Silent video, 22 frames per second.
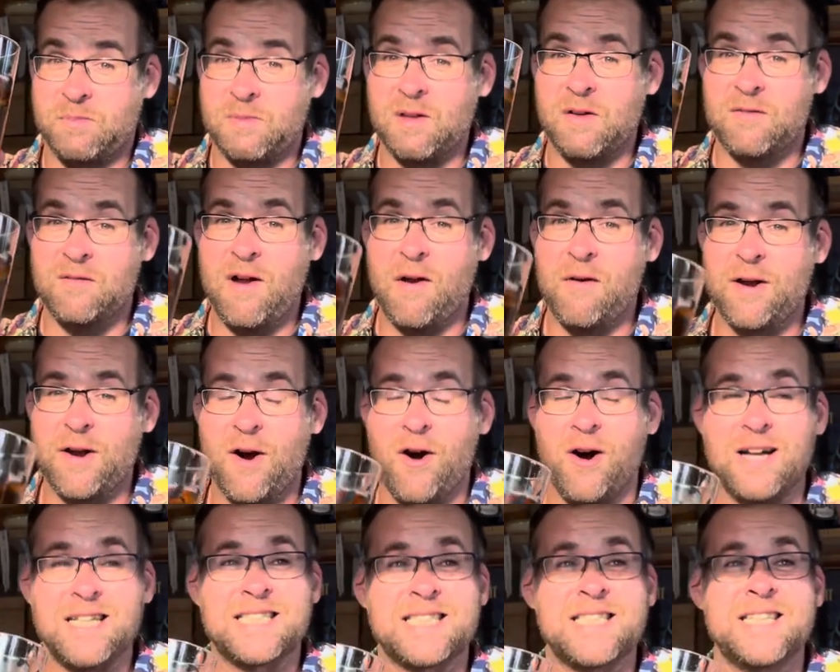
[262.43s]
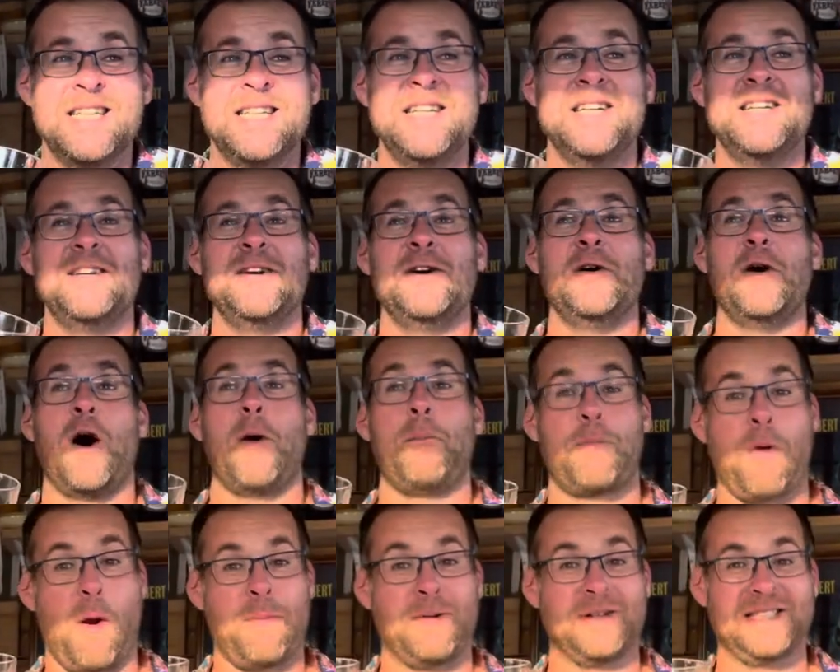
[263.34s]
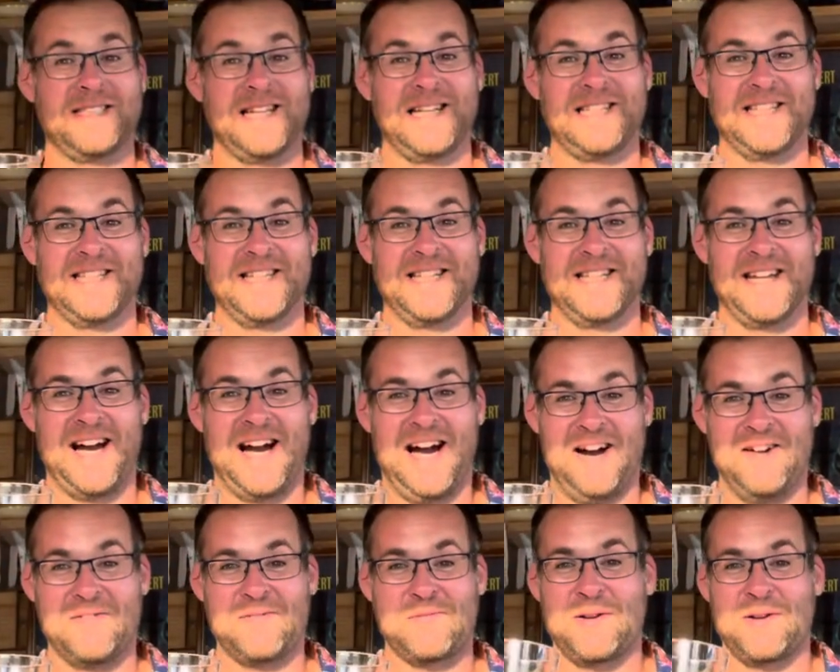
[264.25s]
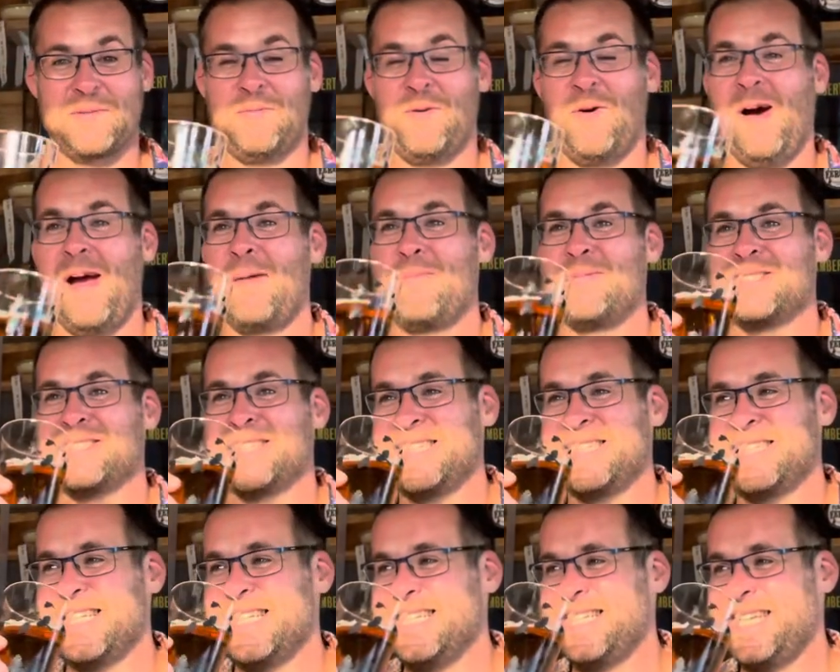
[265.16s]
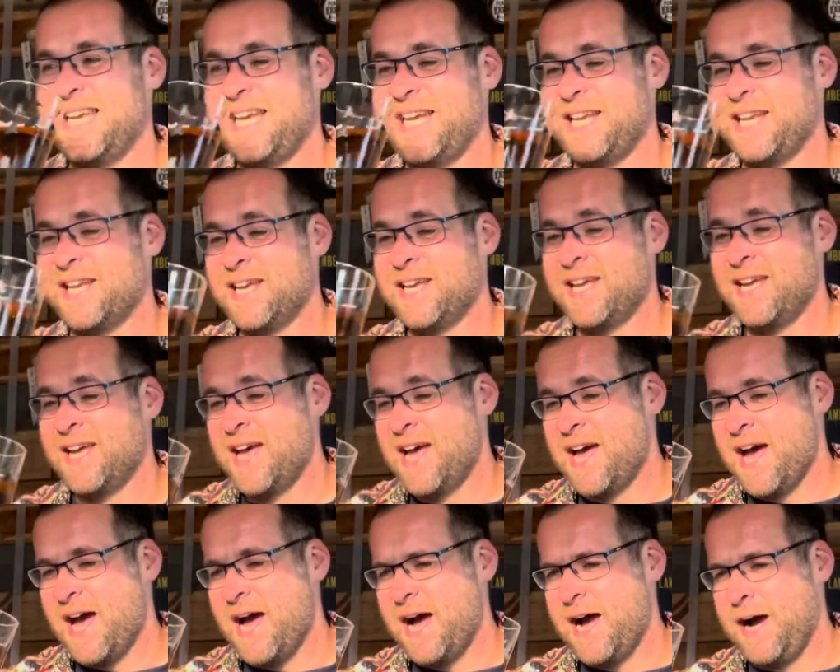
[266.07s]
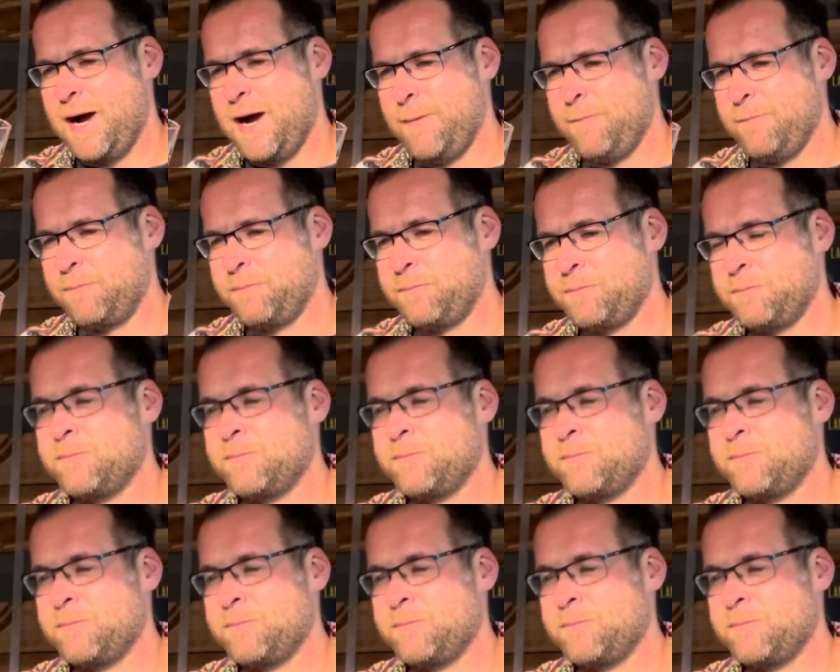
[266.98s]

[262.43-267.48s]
Very nice. Proper session at 3.8% indeed. Um,